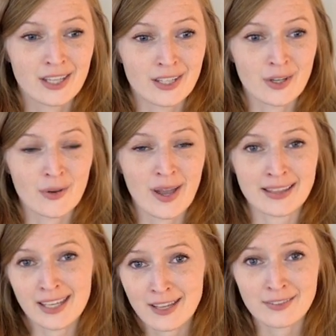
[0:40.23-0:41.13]
you know,
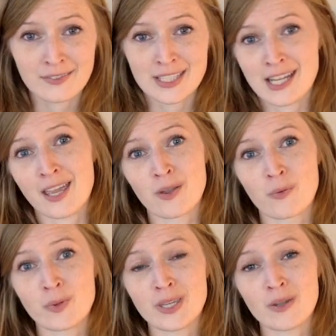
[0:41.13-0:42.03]
at the end of the
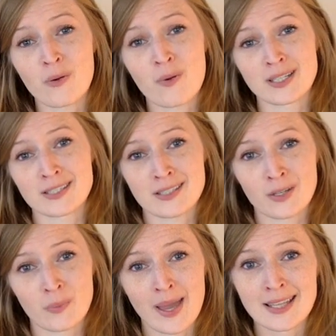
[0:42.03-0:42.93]
day, we want to see
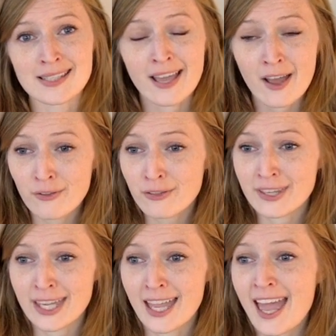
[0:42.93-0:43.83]
your pets
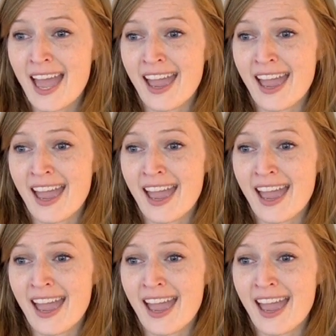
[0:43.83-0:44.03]
healthy